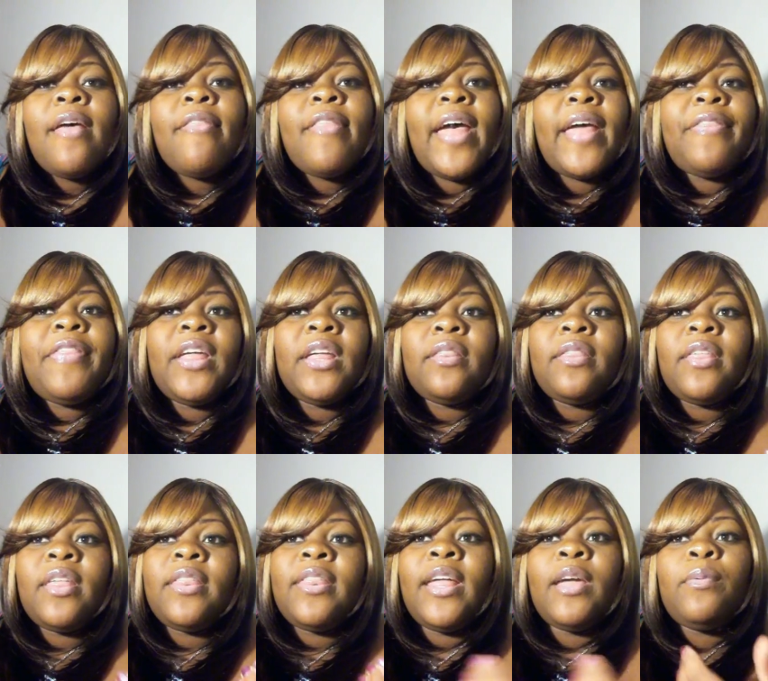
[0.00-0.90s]
that think
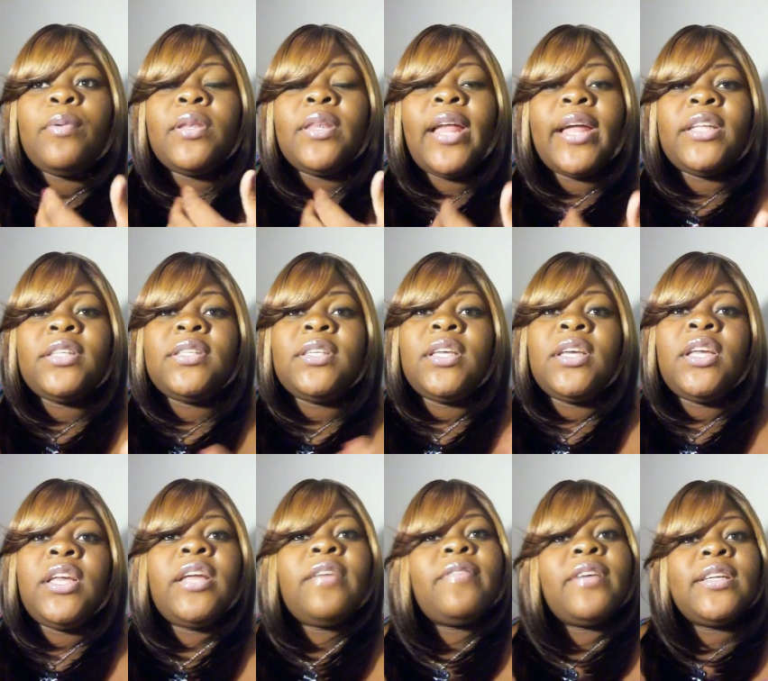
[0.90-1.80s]
that they would like
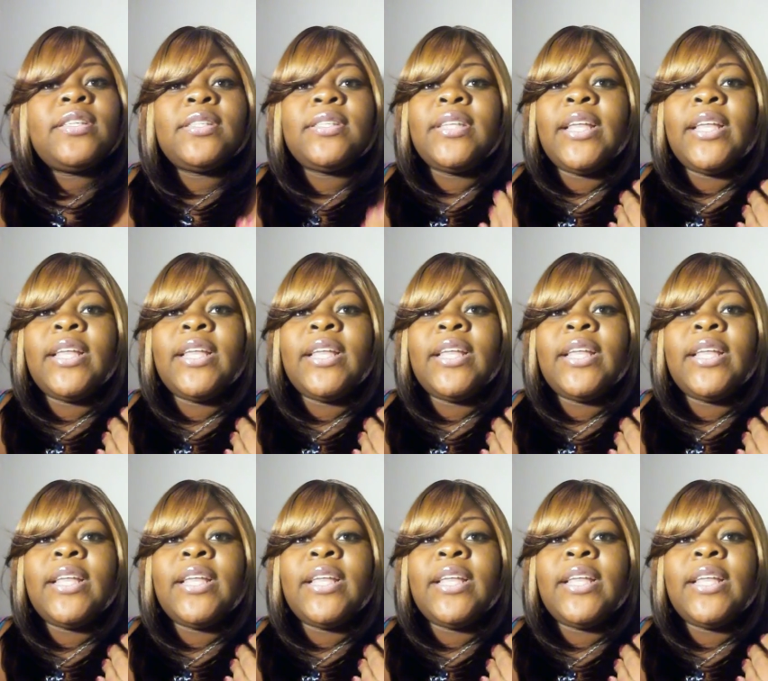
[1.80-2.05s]
to give us